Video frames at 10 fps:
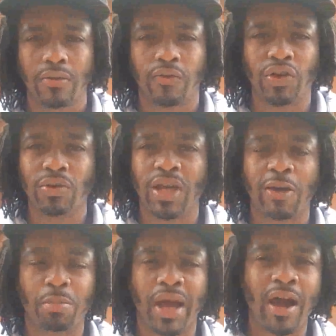For you
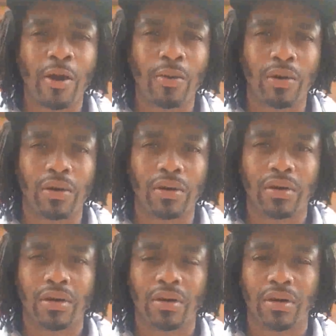have power.
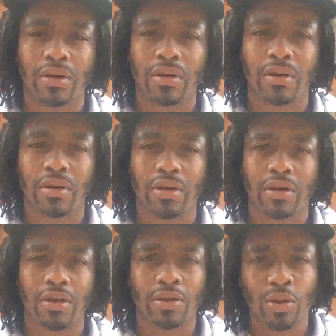
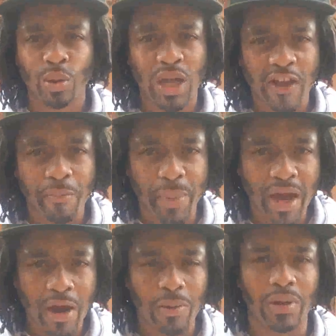You have
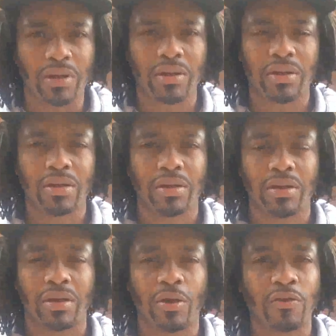power
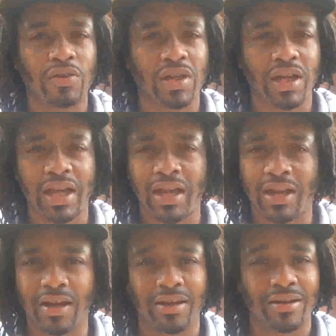over the
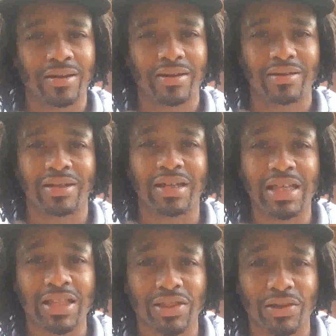air, the
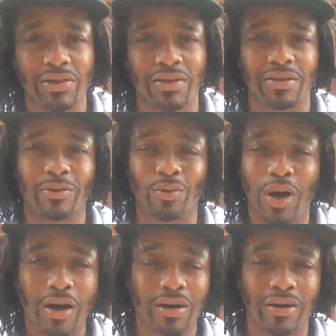ether, the
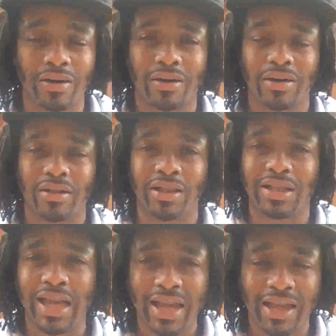water, the
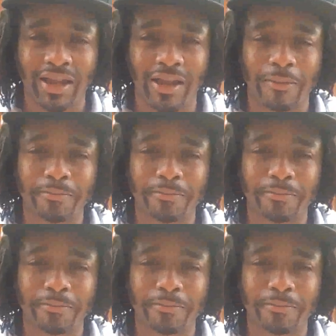land.